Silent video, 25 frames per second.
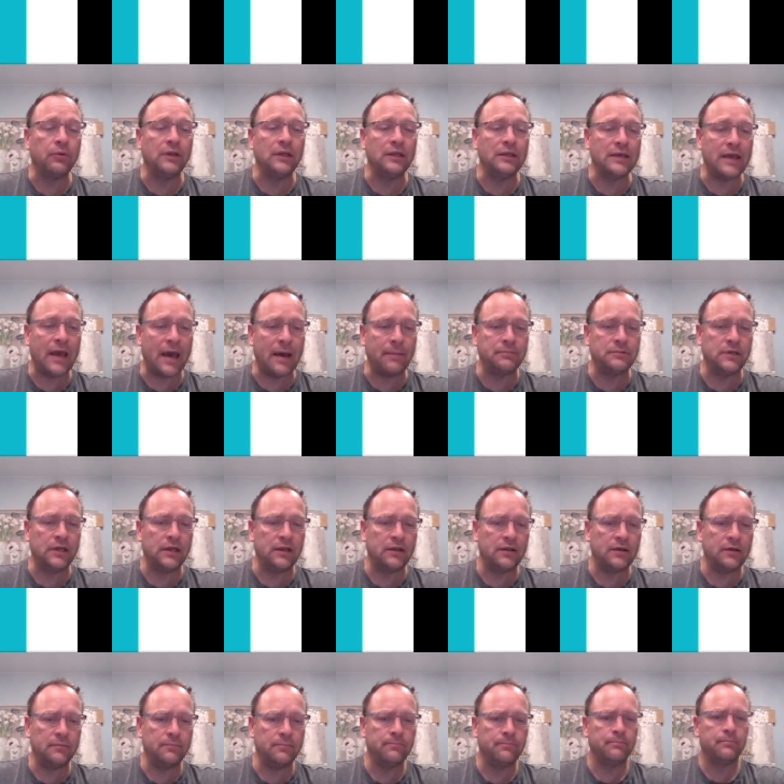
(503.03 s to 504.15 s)
gap
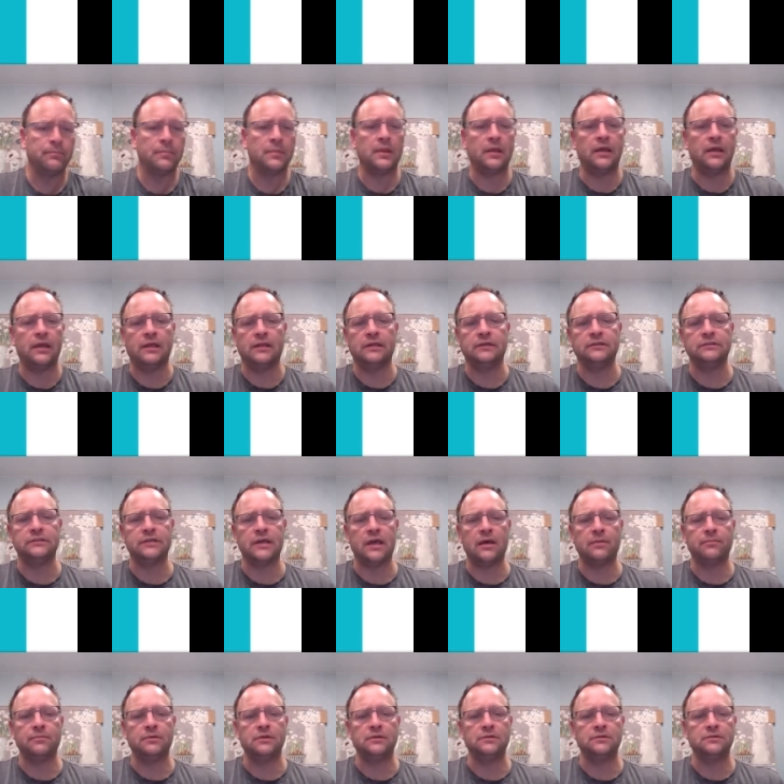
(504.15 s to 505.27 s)
data, and
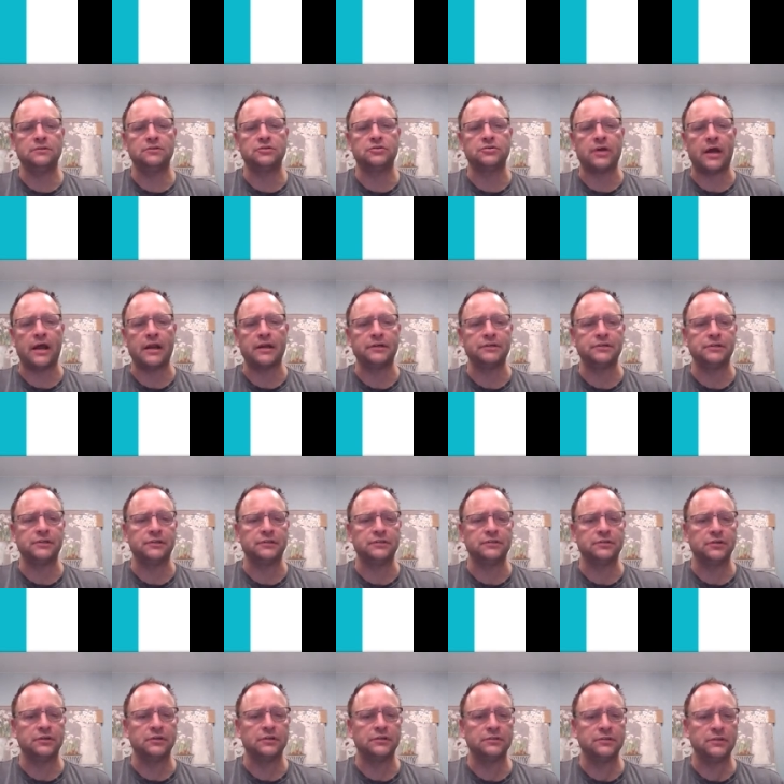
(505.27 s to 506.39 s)
examine strategies
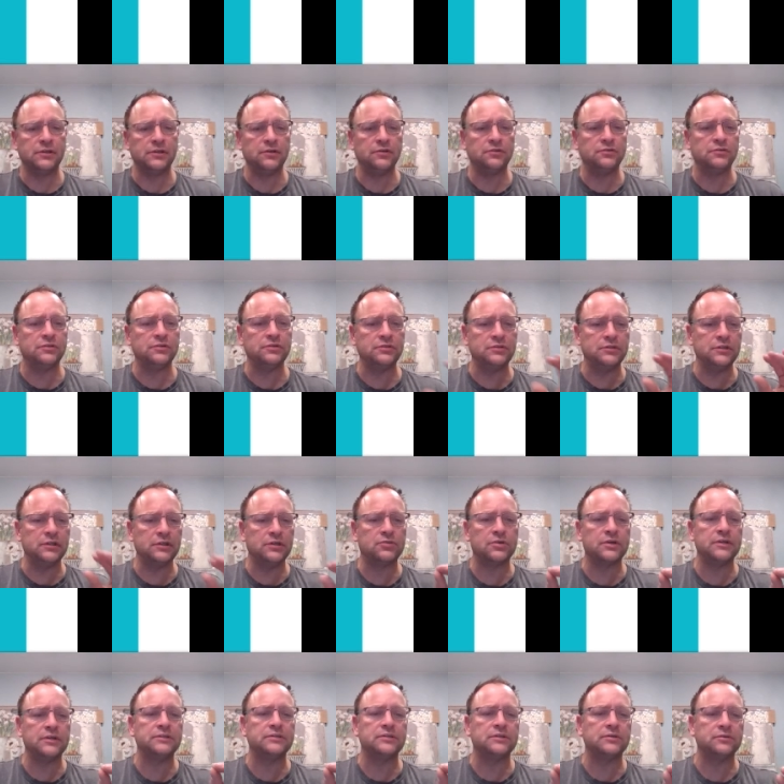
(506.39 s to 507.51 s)
to continue to
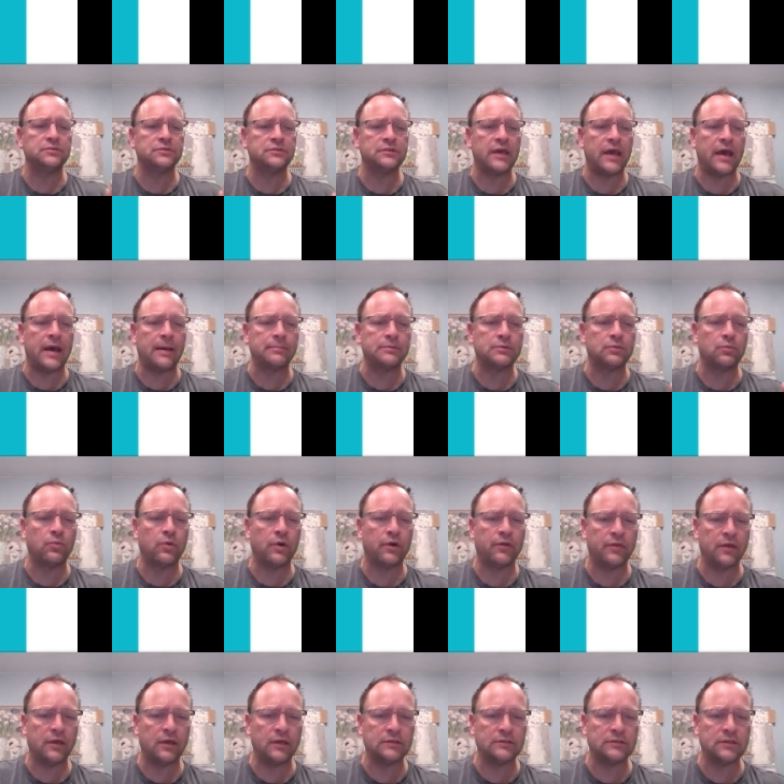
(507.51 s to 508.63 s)
decrease those gaps where
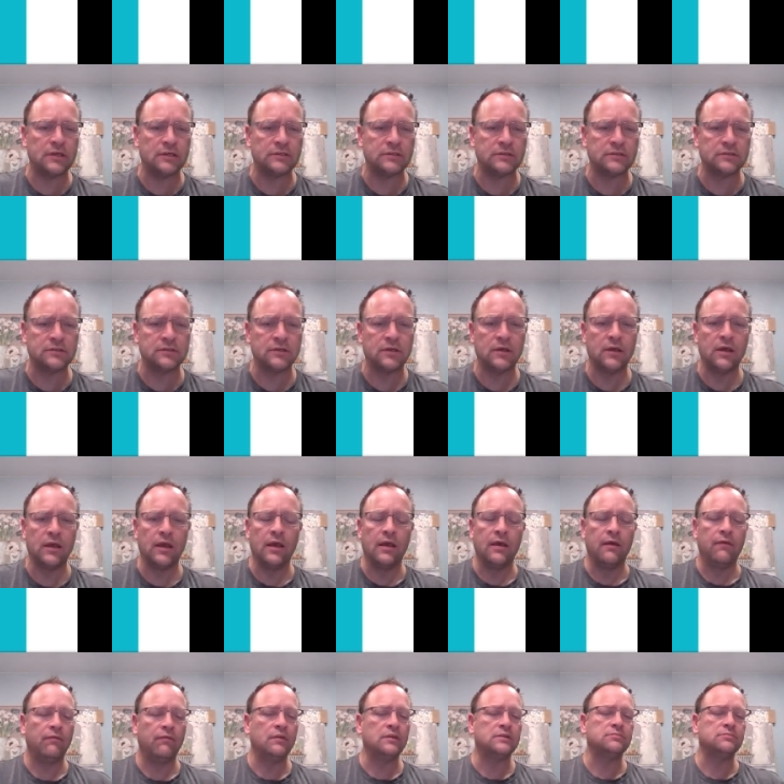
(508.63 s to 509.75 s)
they exist.
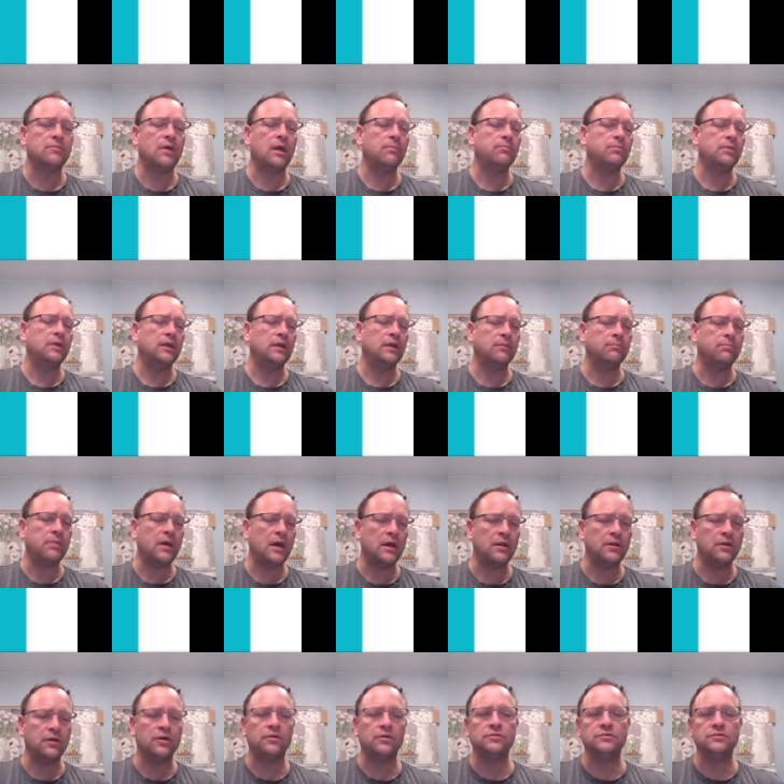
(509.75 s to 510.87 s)
This might be in
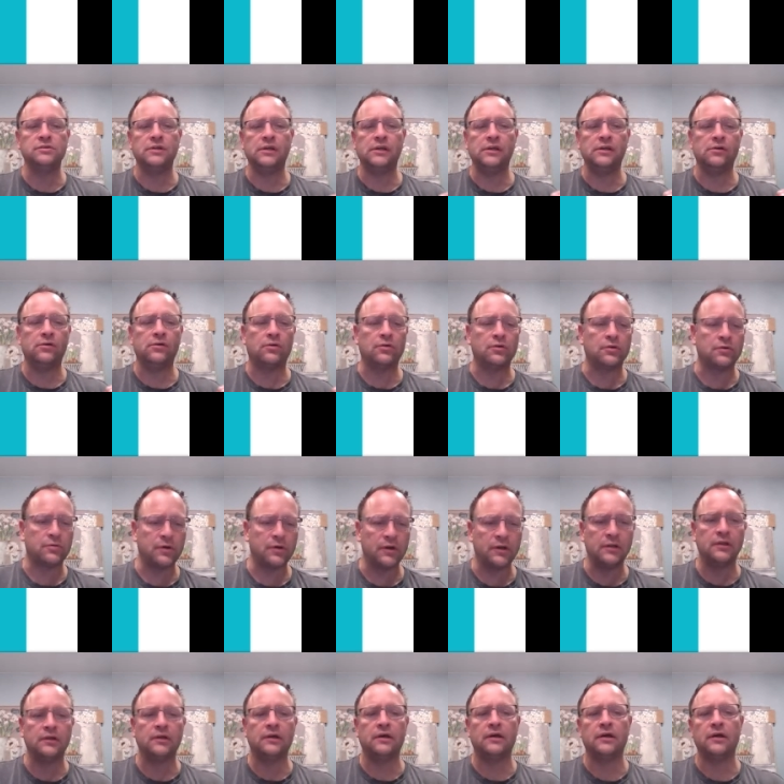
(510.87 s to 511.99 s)
pedagogy or
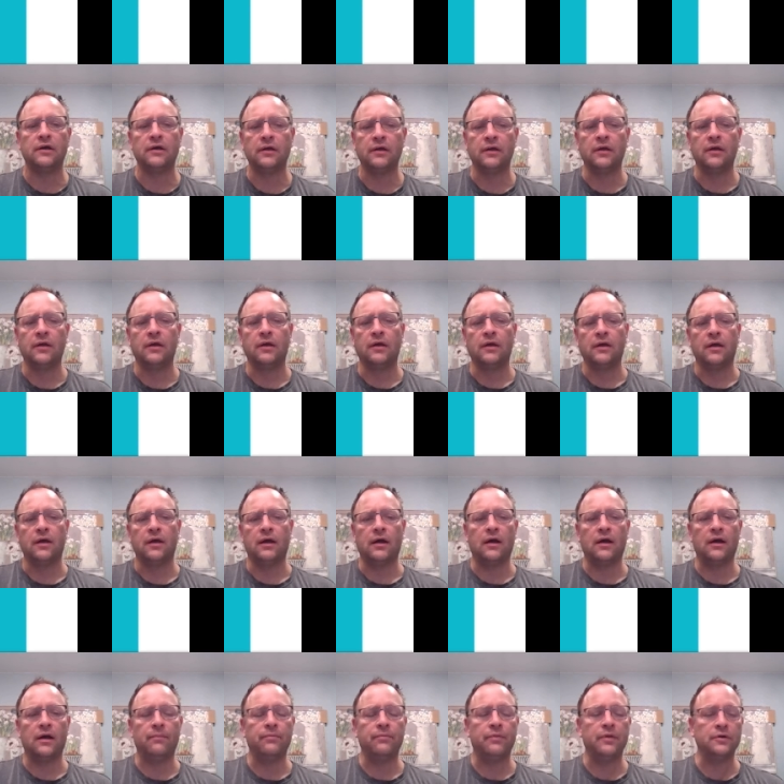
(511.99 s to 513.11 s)
curricula.
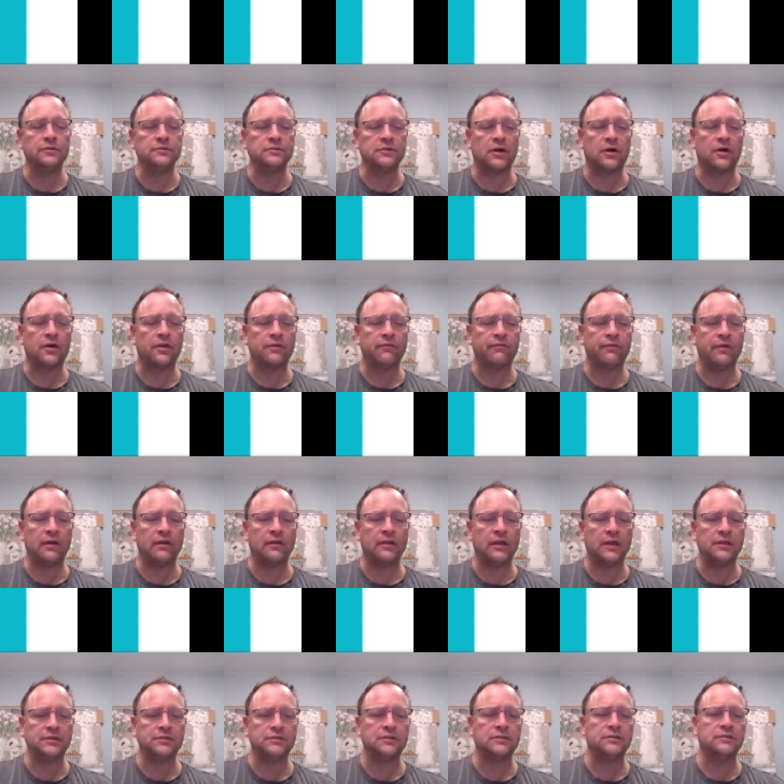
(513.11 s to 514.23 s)
Those are the
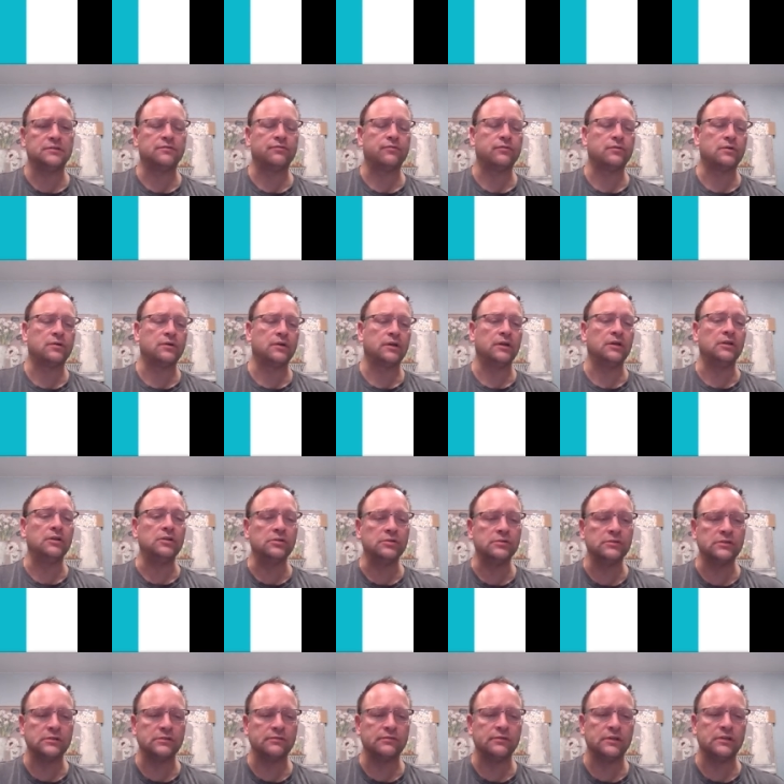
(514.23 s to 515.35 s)
foundations for
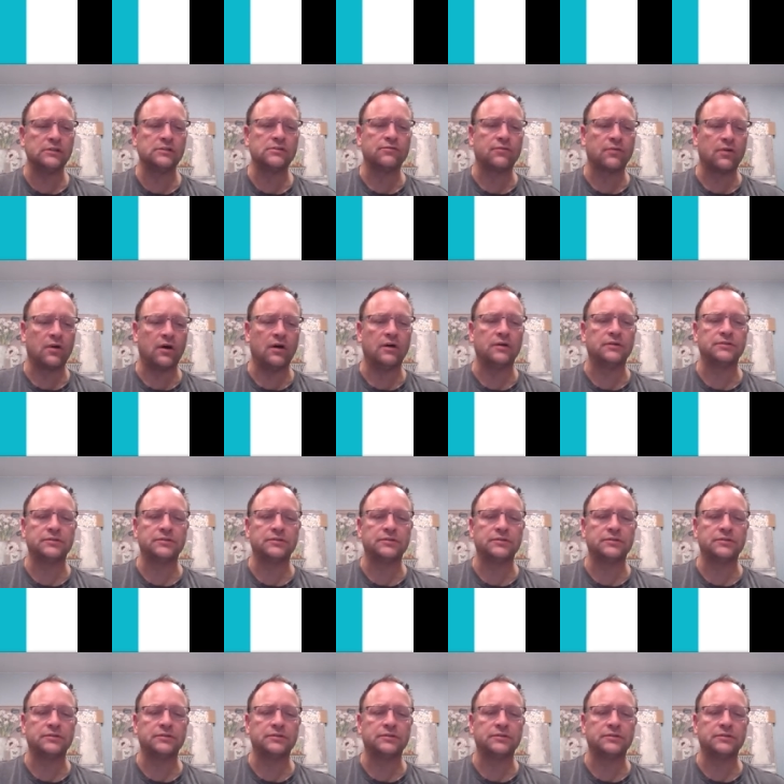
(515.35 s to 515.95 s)
inclusiveness for all